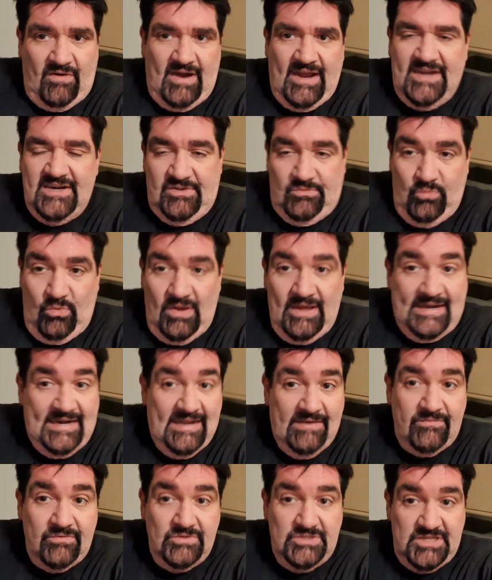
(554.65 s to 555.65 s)
I had a white
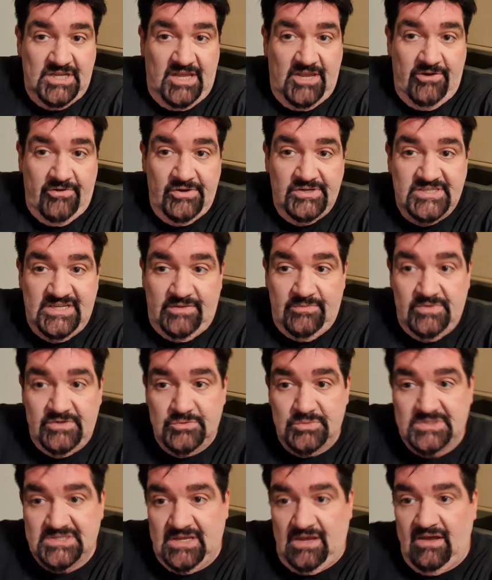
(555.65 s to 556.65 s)
level security, which
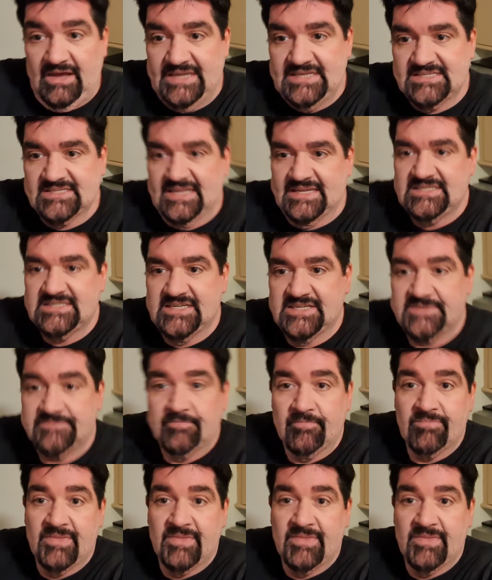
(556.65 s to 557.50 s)
was the highest they did.